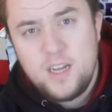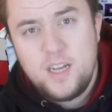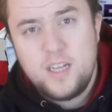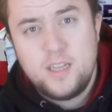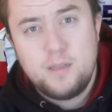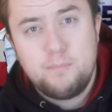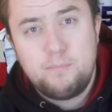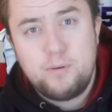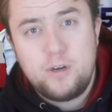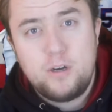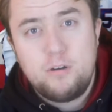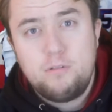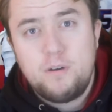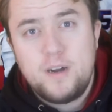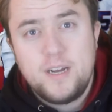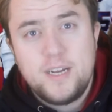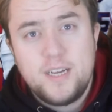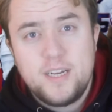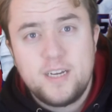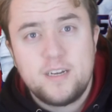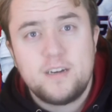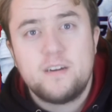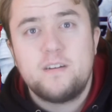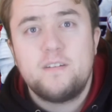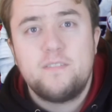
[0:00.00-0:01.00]
In the book right
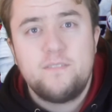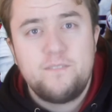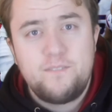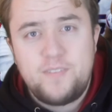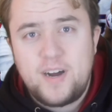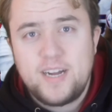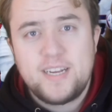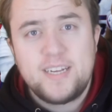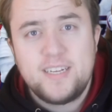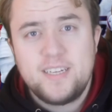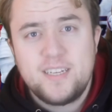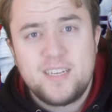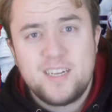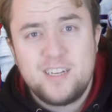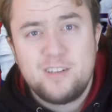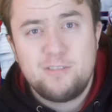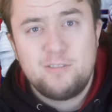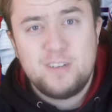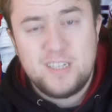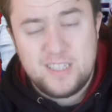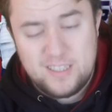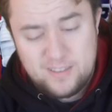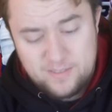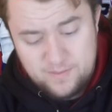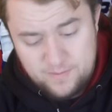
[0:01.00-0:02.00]
here. Vikings gonna
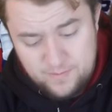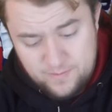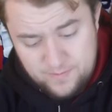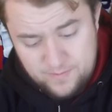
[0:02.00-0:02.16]
win.